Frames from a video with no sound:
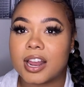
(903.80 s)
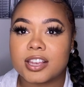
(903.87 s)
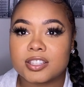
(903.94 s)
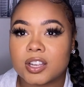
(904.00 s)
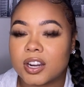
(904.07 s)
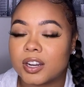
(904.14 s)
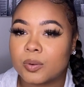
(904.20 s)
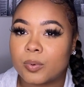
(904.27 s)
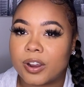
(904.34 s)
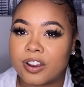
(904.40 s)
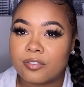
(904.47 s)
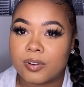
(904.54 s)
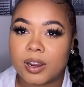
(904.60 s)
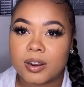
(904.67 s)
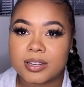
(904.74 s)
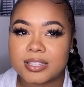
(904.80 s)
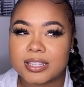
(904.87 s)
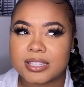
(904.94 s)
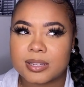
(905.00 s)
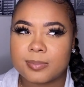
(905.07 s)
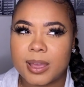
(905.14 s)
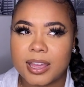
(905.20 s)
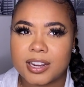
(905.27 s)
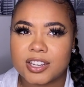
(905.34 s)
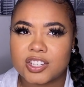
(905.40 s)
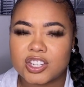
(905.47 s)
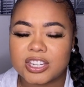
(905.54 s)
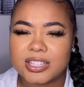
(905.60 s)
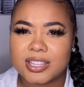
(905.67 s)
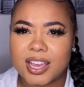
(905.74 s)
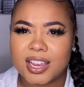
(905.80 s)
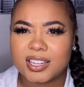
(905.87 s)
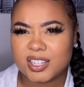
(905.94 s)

I started wearing fragrances to bed, and she's like,